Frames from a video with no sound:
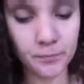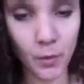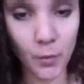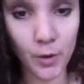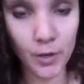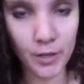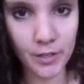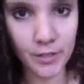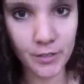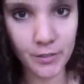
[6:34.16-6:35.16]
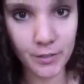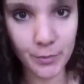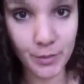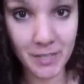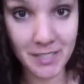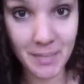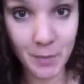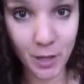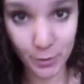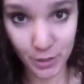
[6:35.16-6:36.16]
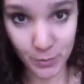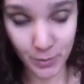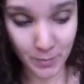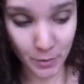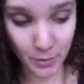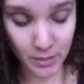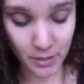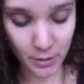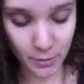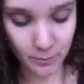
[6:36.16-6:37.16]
or you can put them in a tea ball, which is what I'm going to do.